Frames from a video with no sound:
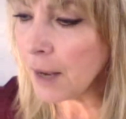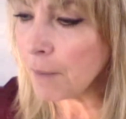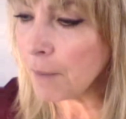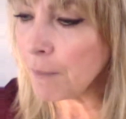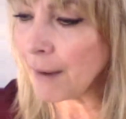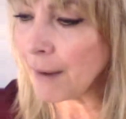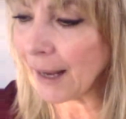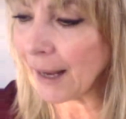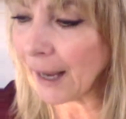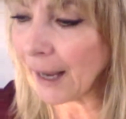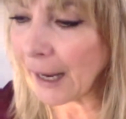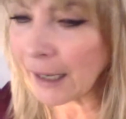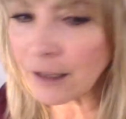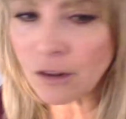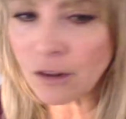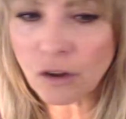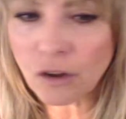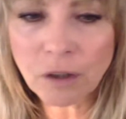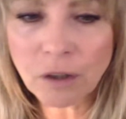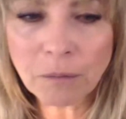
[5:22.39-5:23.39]
my
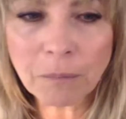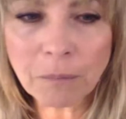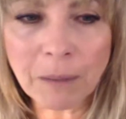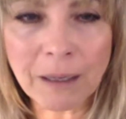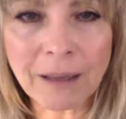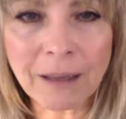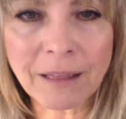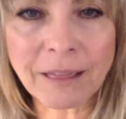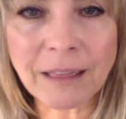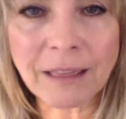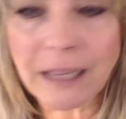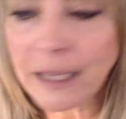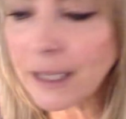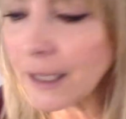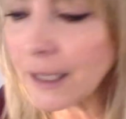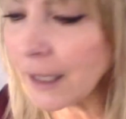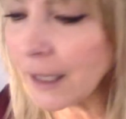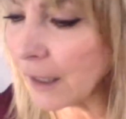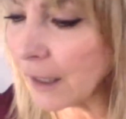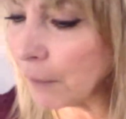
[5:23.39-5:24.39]
action, my
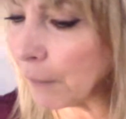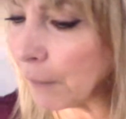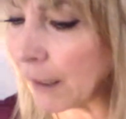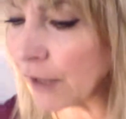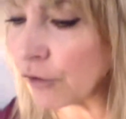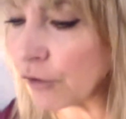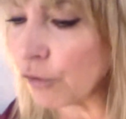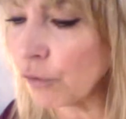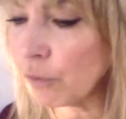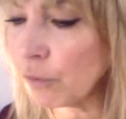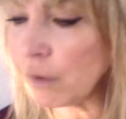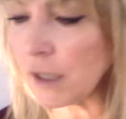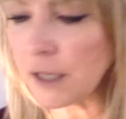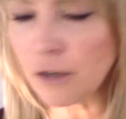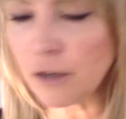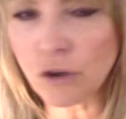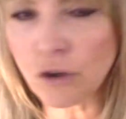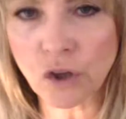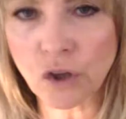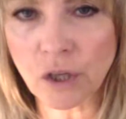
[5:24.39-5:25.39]
thinking, my true
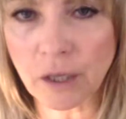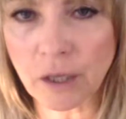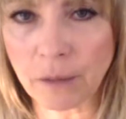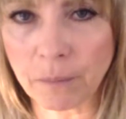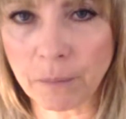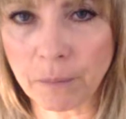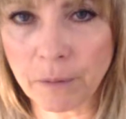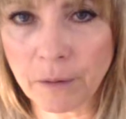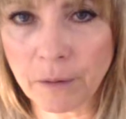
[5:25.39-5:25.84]
leadership?